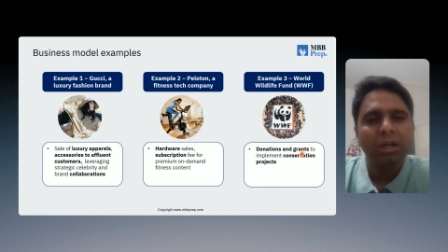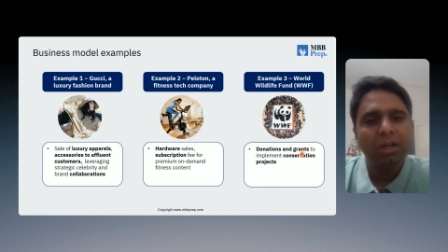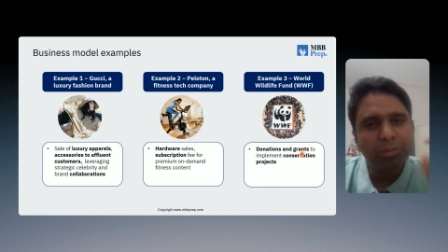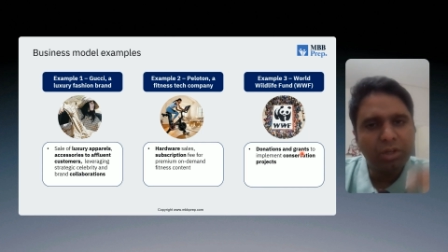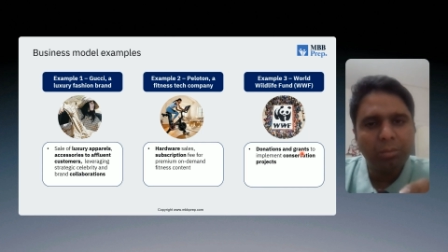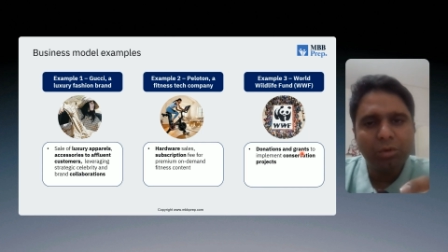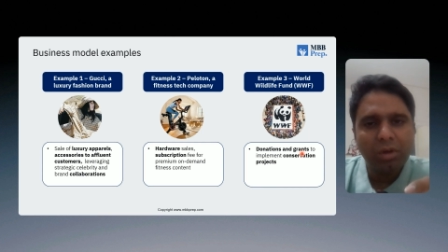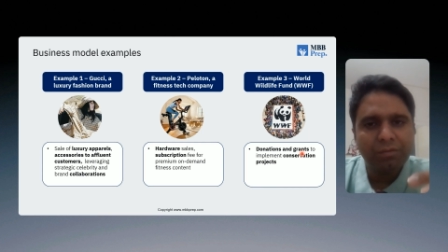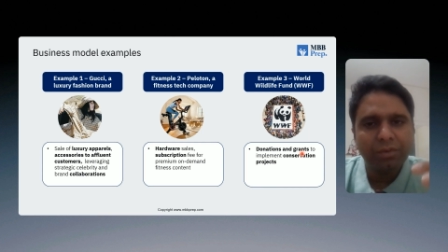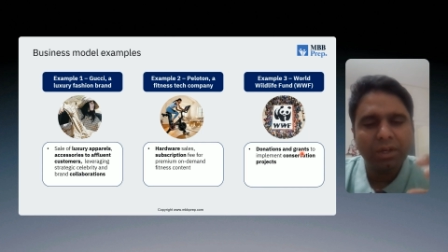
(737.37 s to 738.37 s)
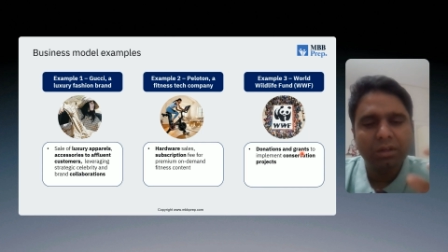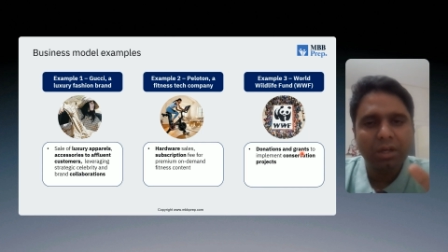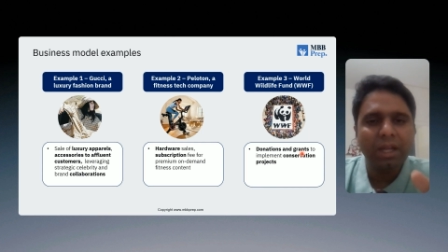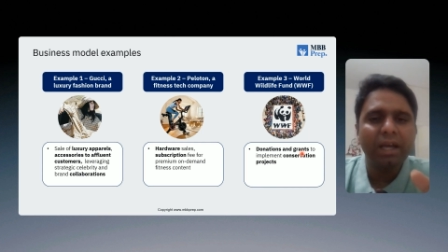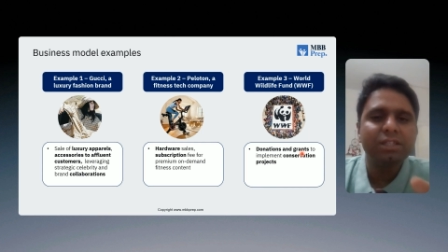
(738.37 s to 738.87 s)
WWF
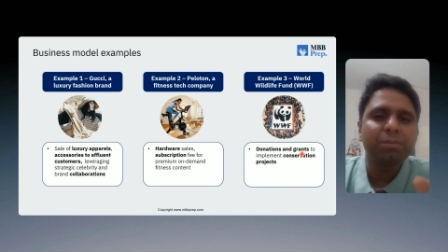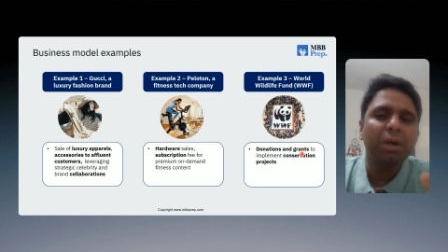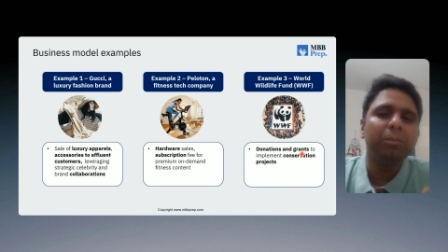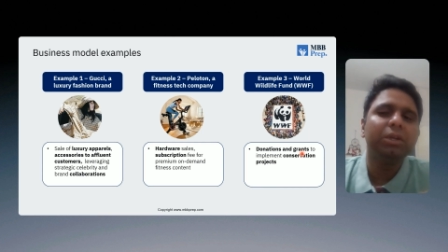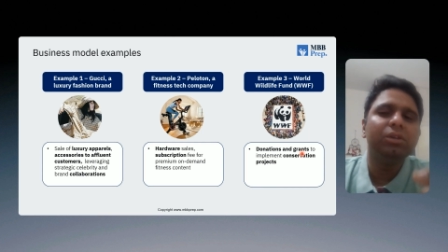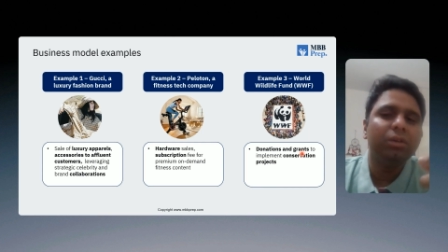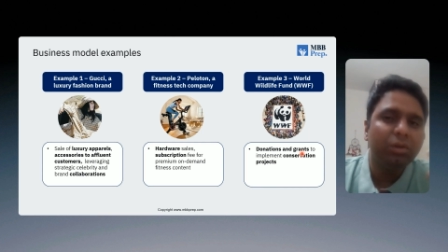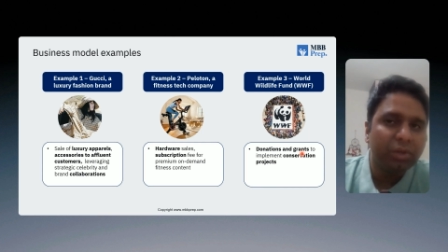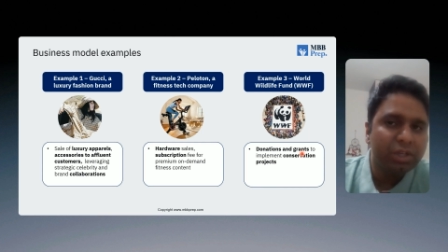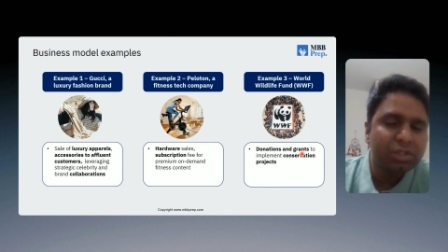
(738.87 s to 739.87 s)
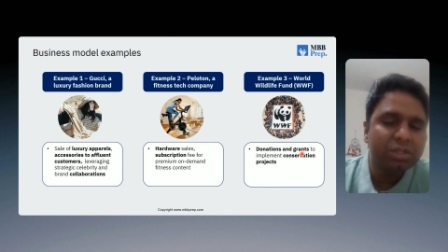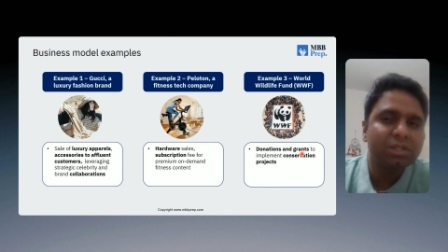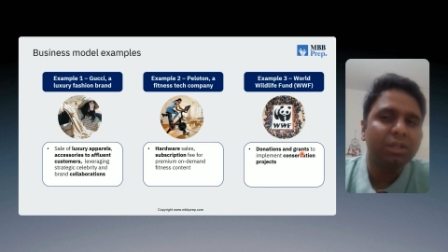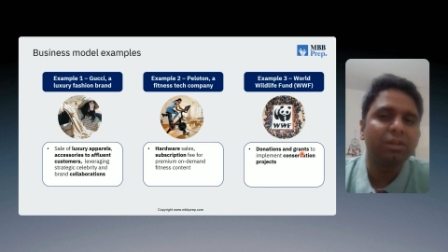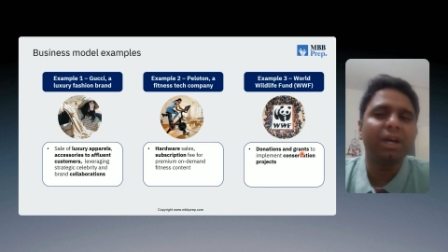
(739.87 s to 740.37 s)
relies primarily on
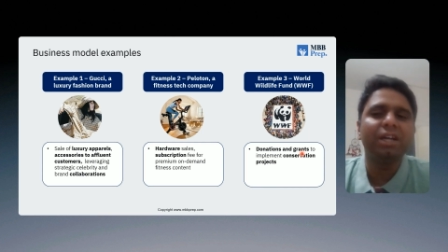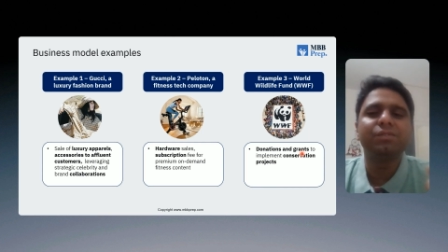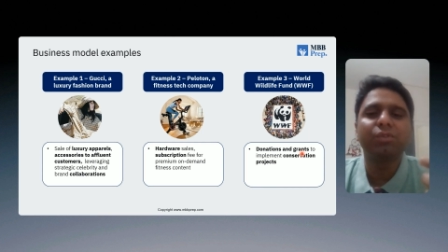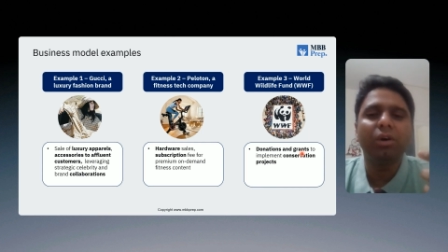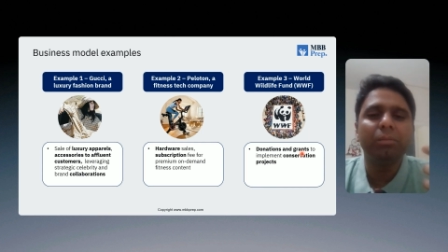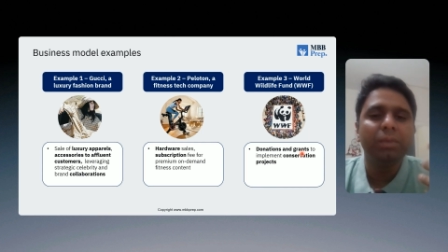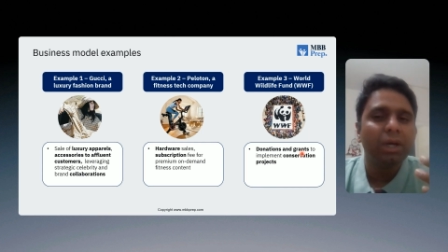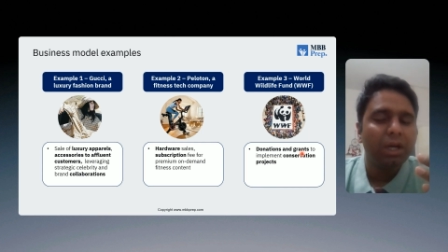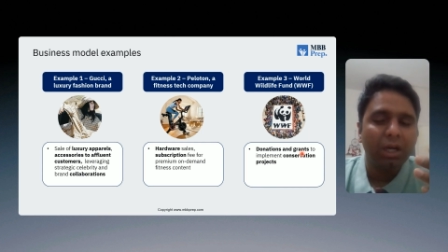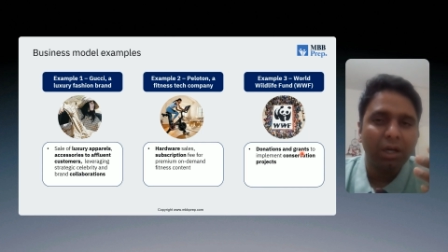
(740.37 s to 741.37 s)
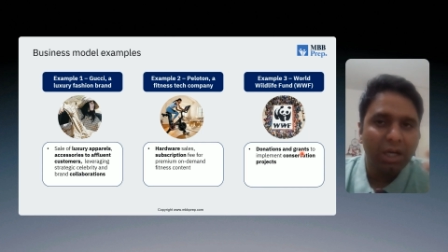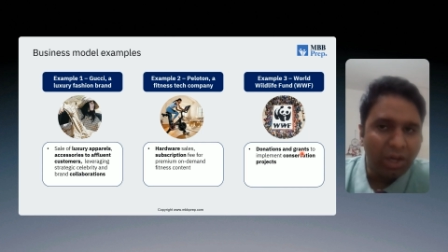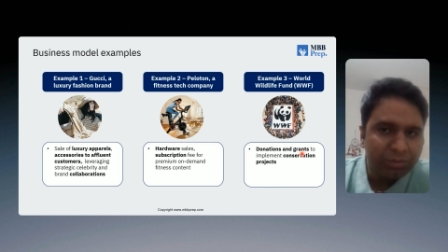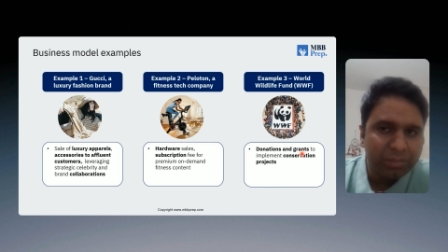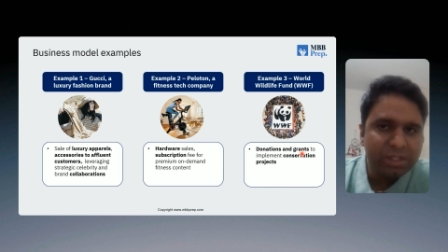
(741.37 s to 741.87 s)
donations and grants from
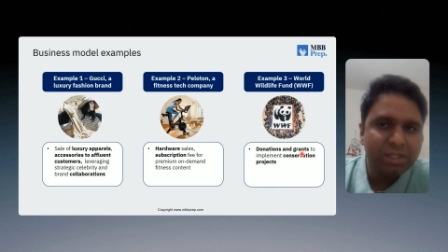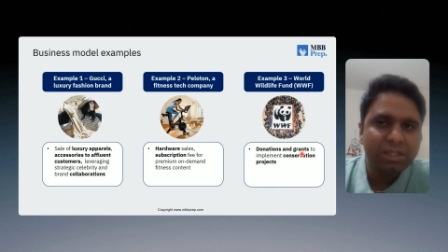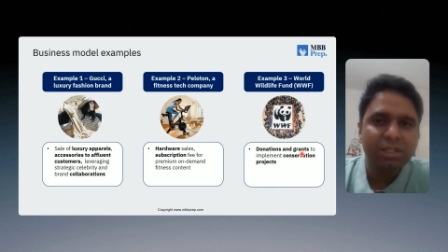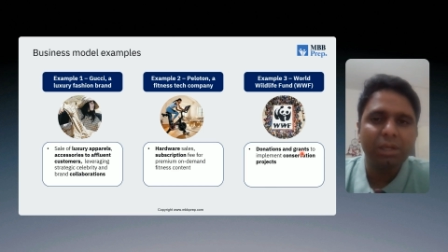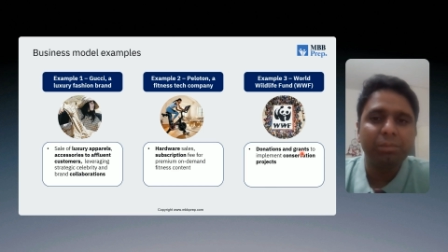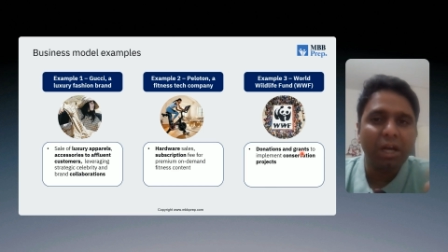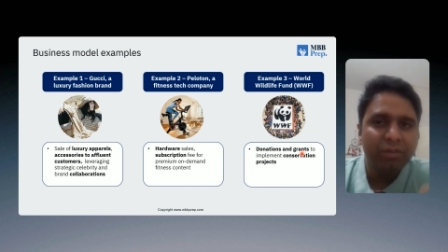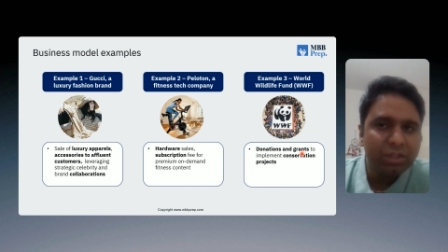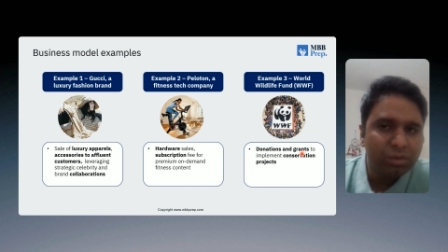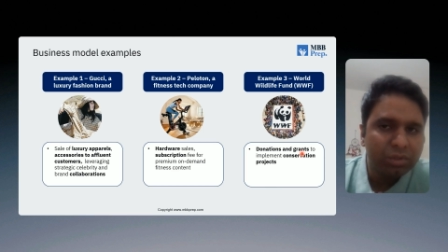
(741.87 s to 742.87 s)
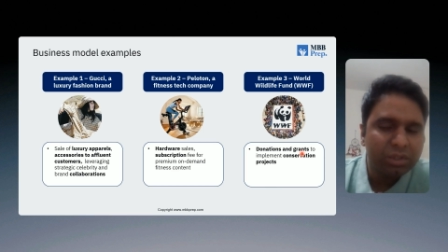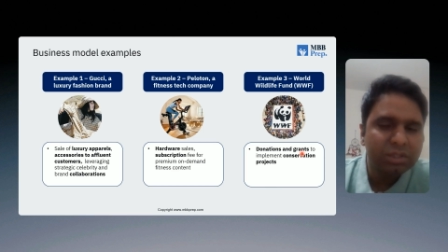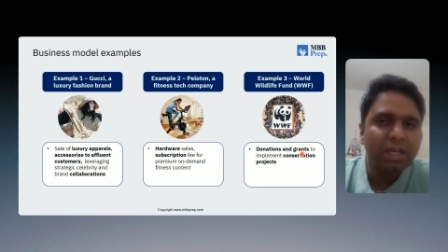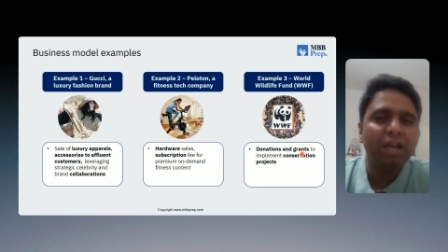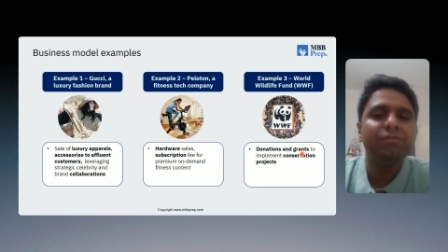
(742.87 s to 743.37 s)
governments, private
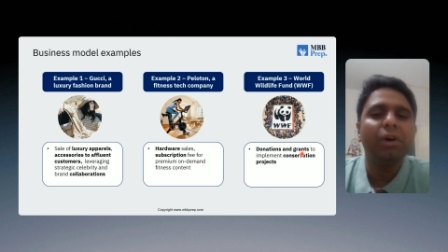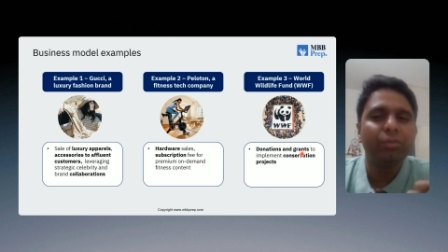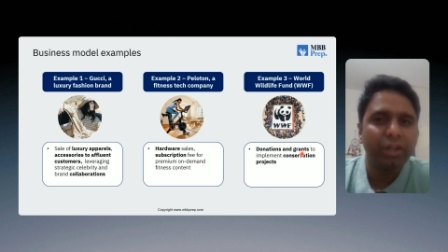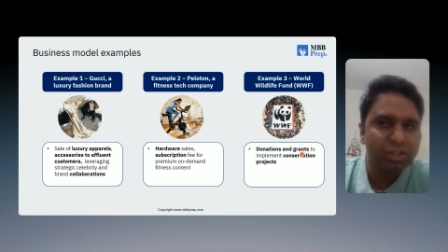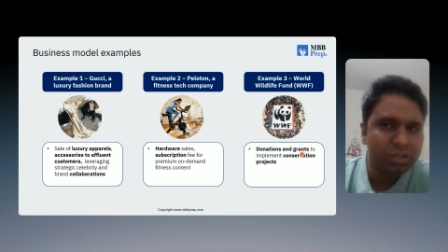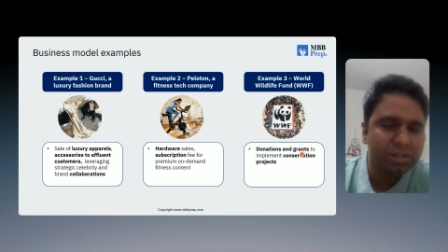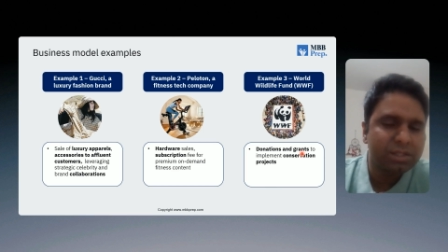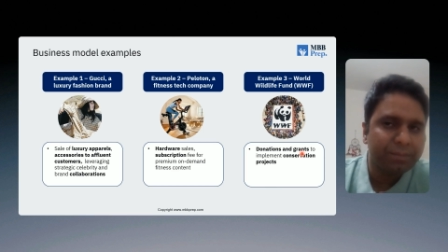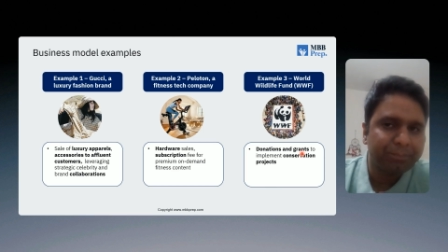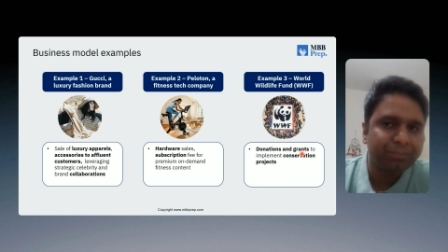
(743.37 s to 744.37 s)
donors, and foundations,